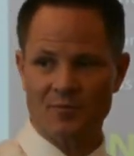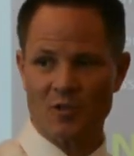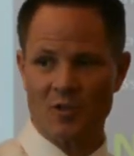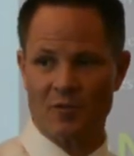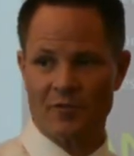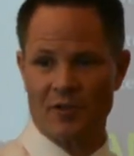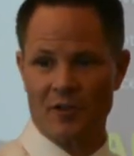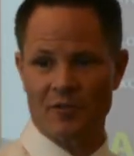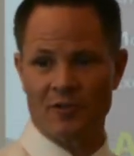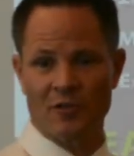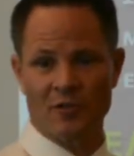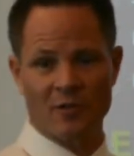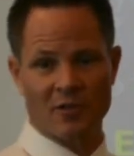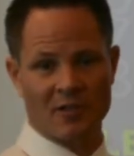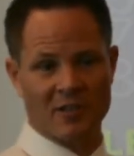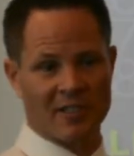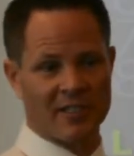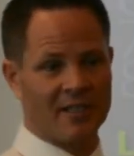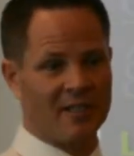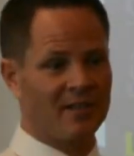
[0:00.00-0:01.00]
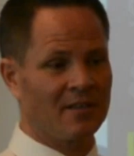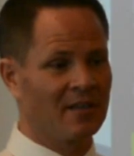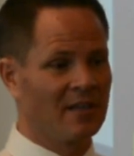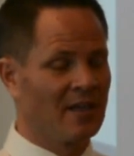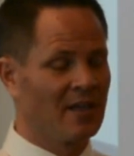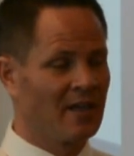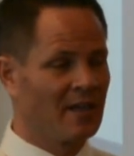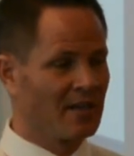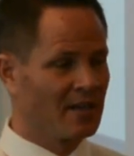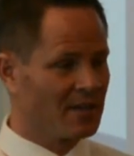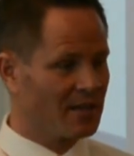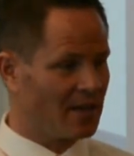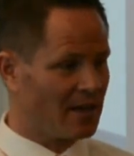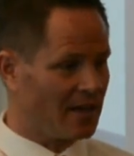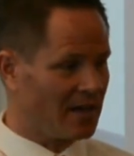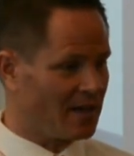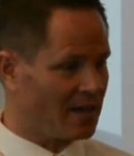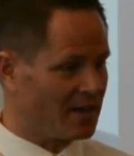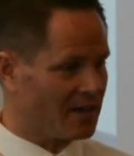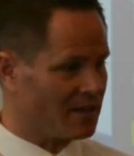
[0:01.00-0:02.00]
So if you're new to Lean,
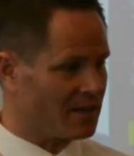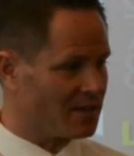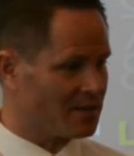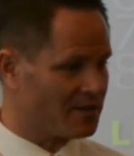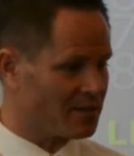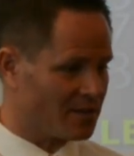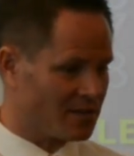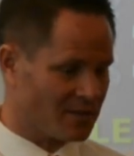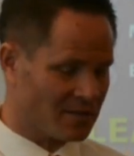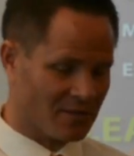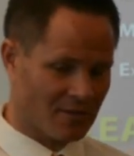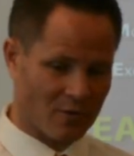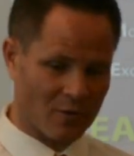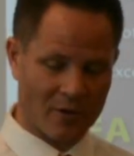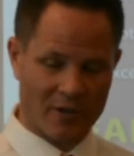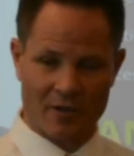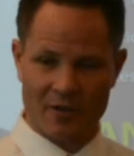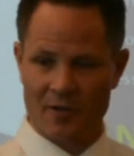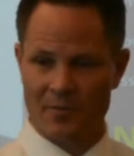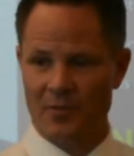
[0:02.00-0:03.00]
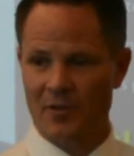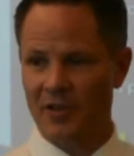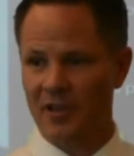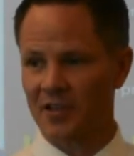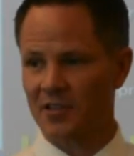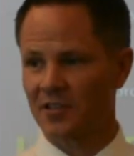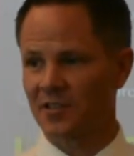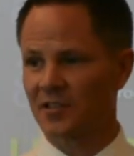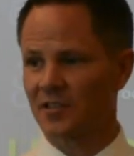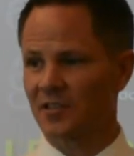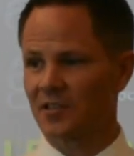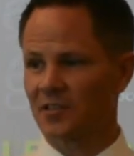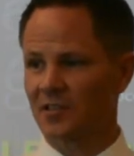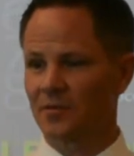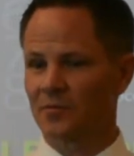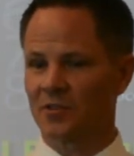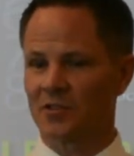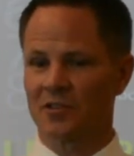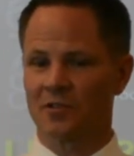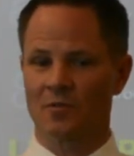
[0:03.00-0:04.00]
uh, the Toyota production
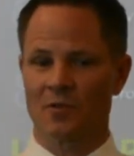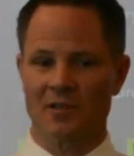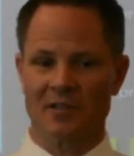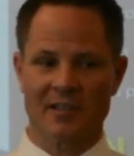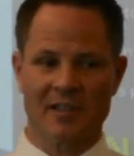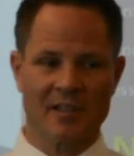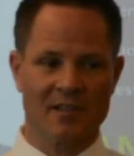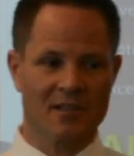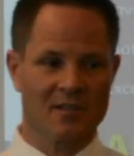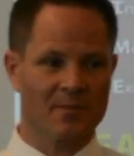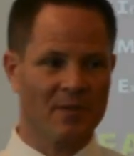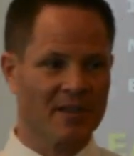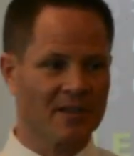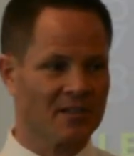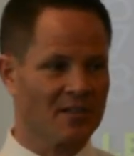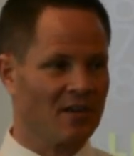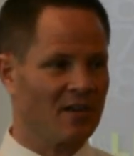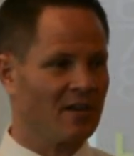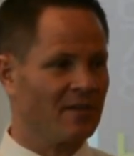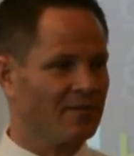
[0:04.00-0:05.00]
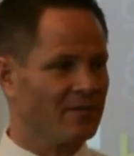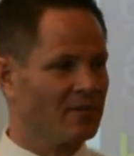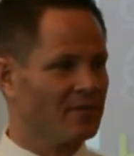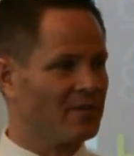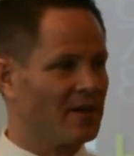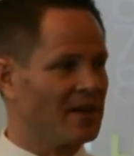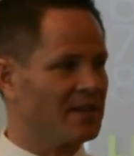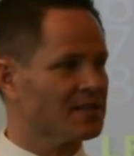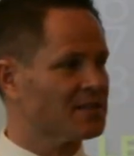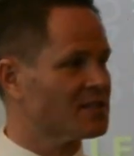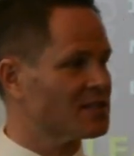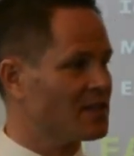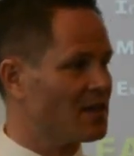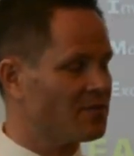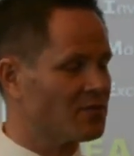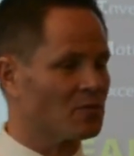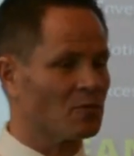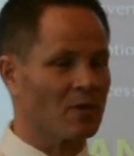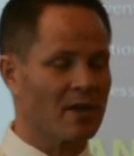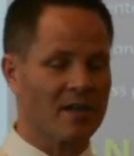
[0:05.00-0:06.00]
system, which is what Lean is based off of, has
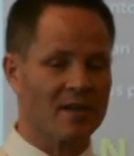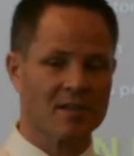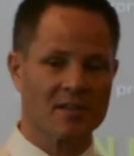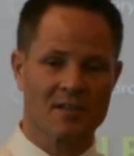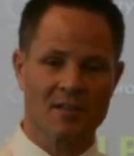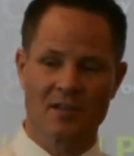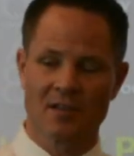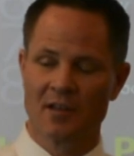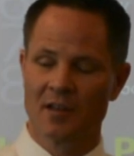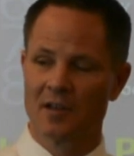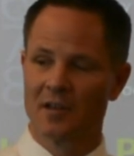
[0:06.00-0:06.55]
seven ways.